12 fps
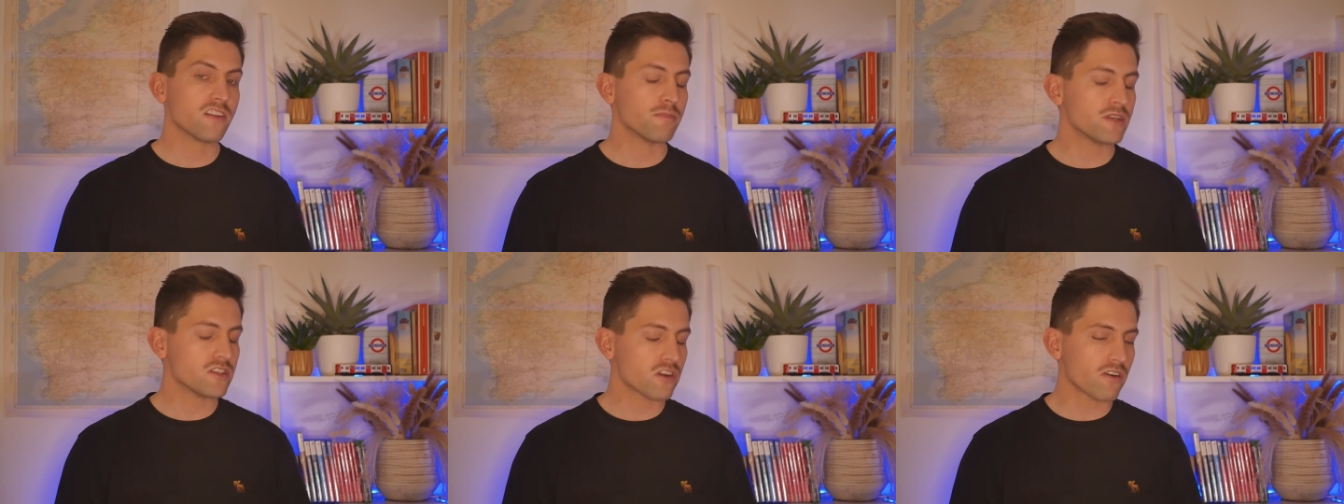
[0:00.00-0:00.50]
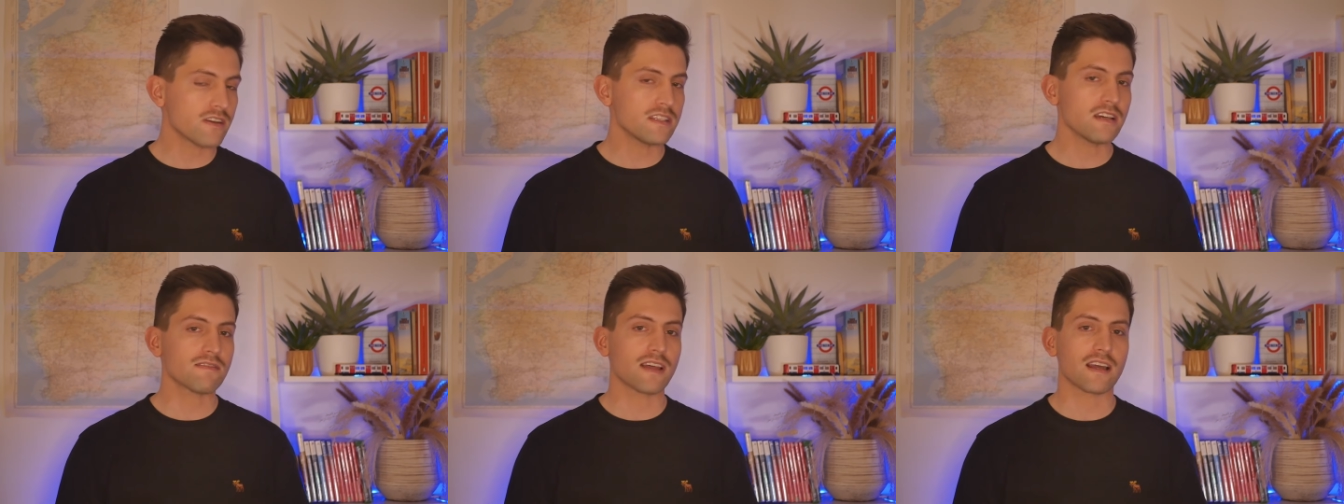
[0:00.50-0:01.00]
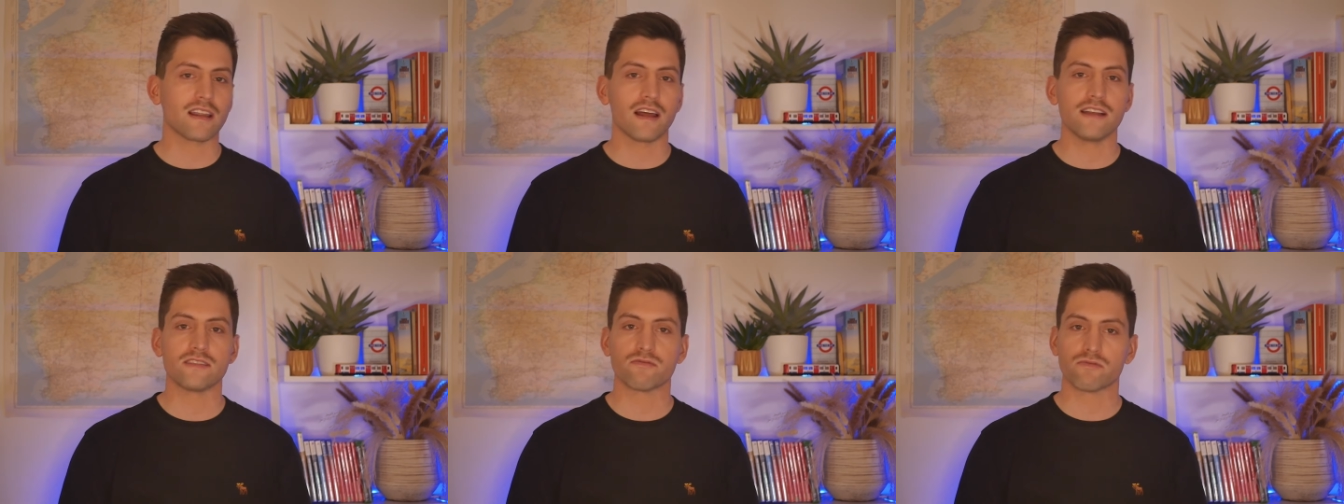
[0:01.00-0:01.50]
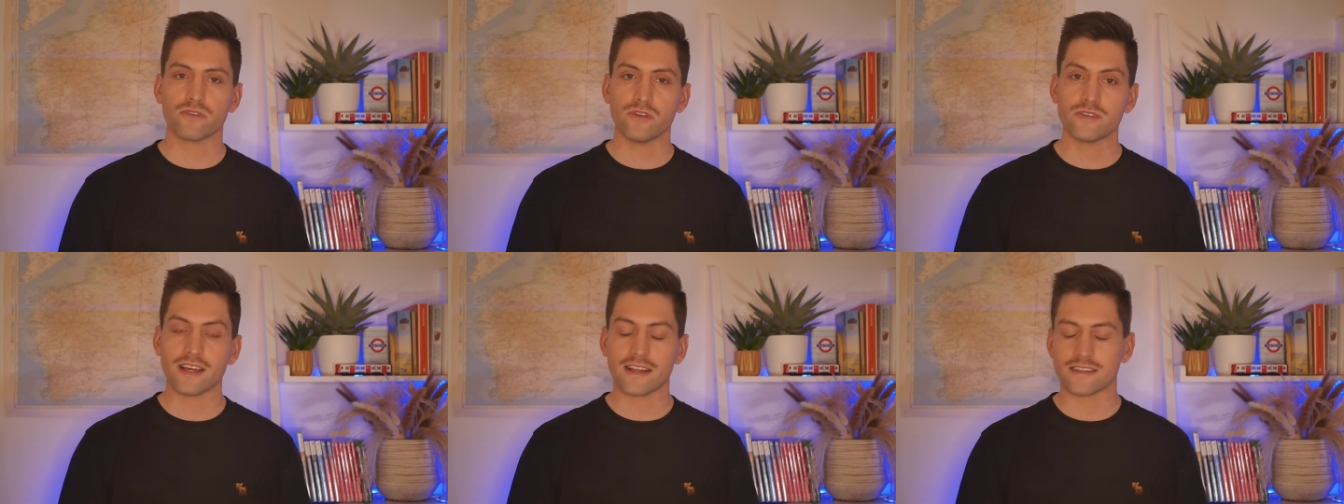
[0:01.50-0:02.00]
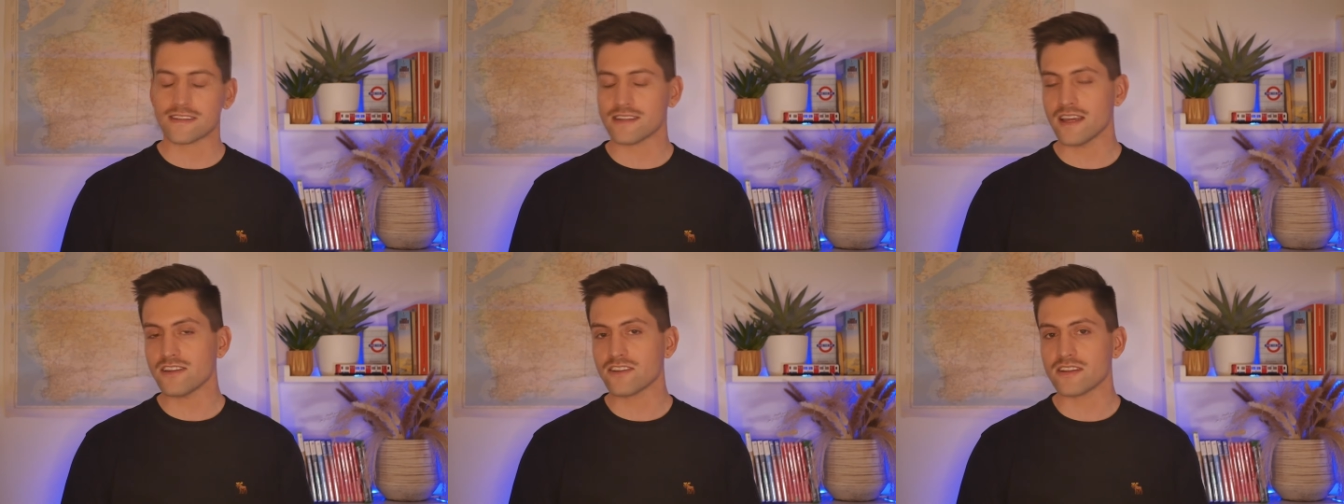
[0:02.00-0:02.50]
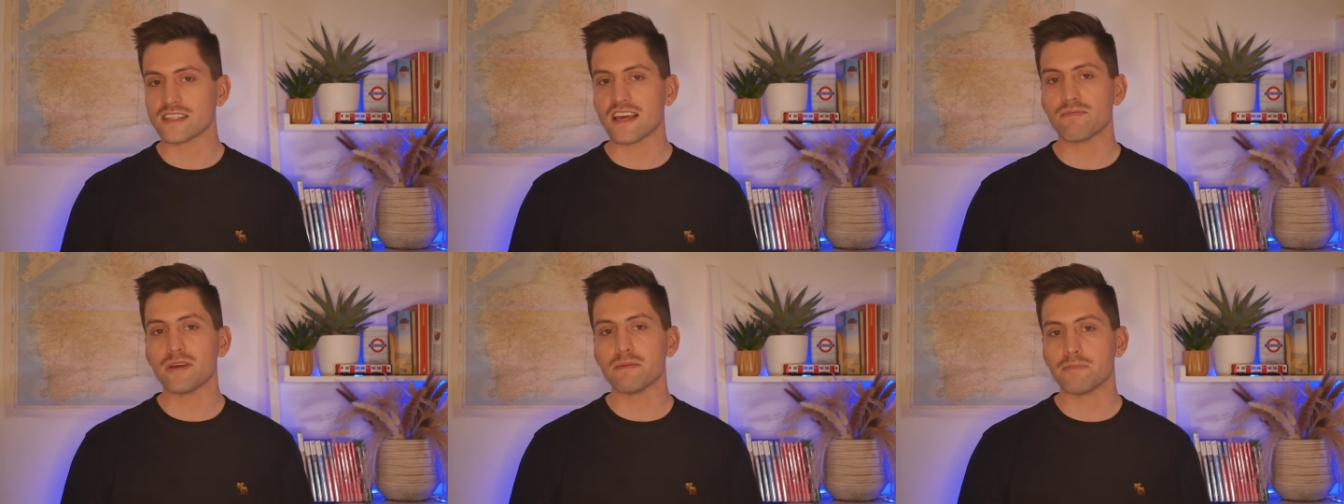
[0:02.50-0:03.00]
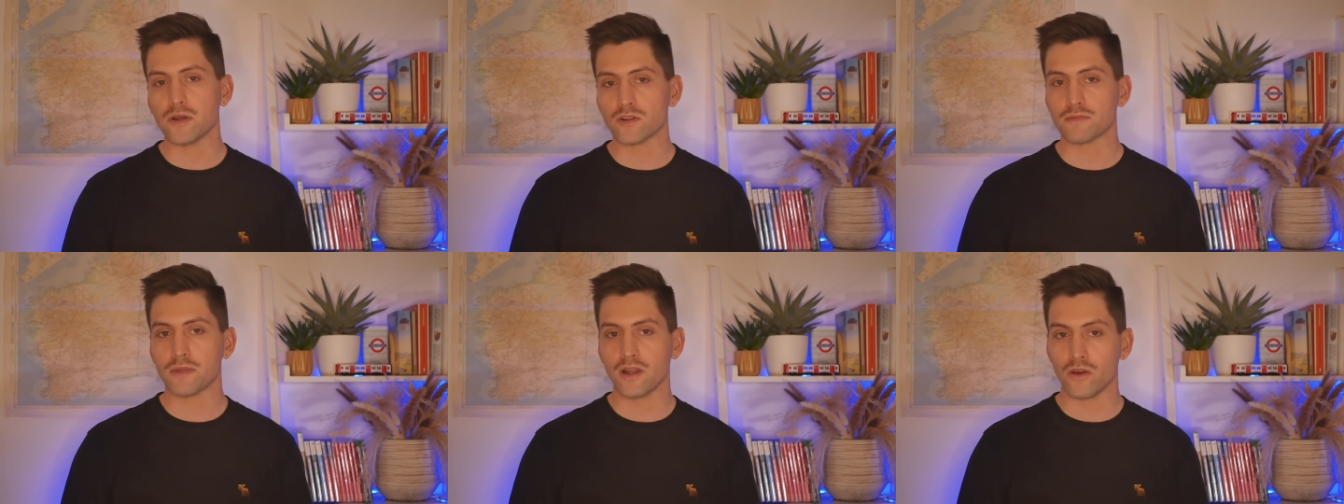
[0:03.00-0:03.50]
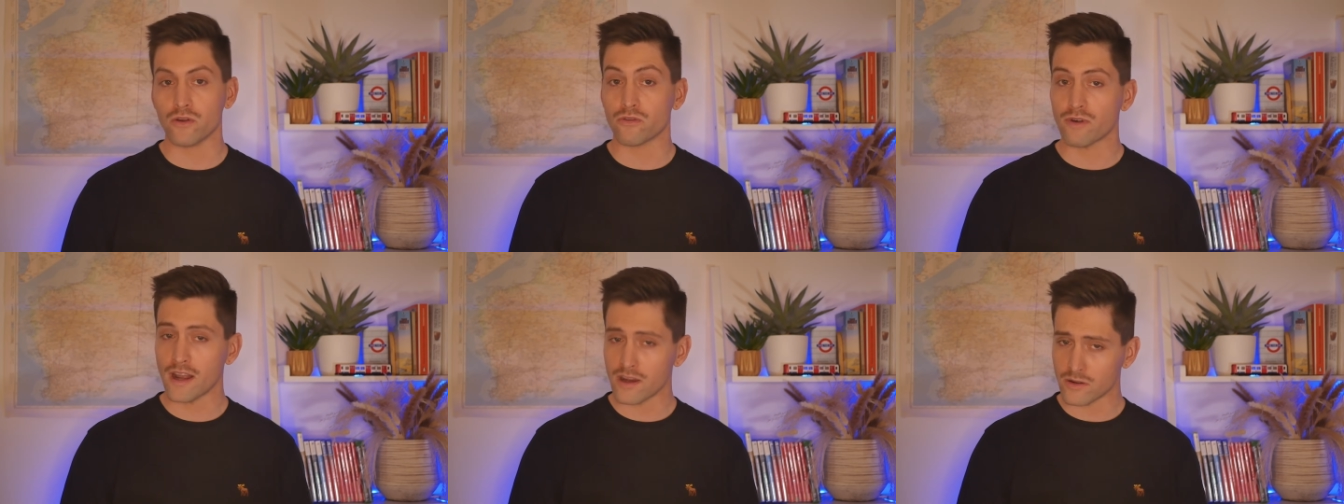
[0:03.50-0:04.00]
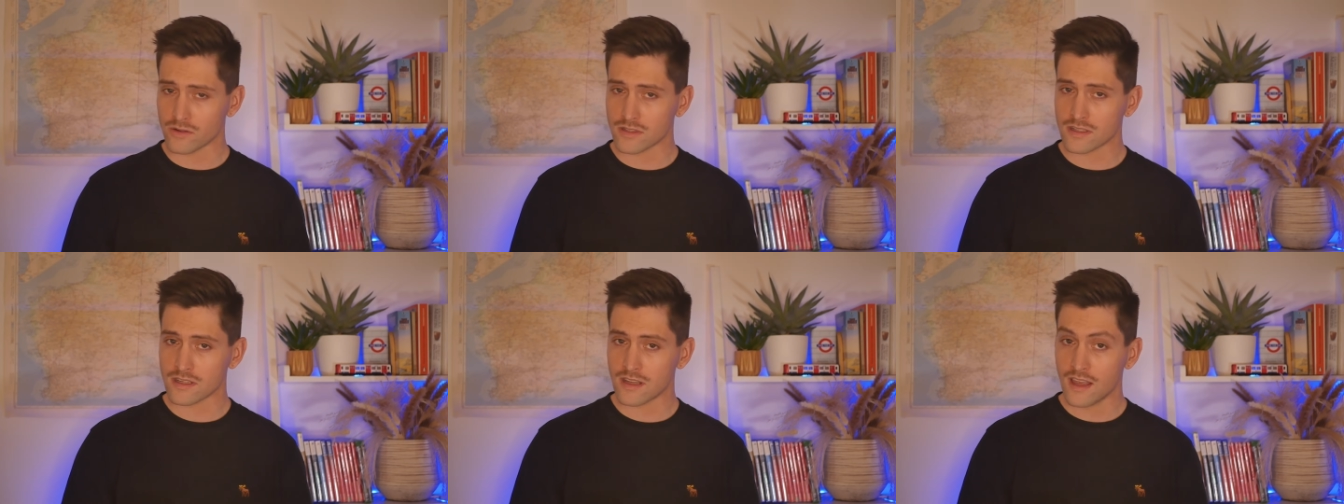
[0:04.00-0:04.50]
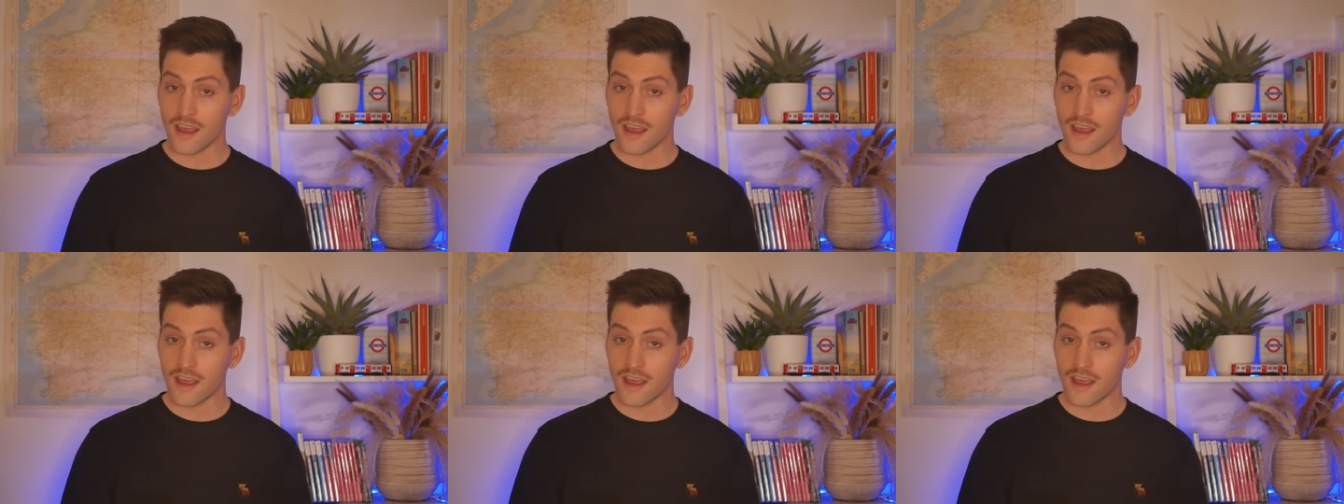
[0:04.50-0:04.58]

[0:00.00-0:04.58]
the majority of that line's route and stations have been built below ground.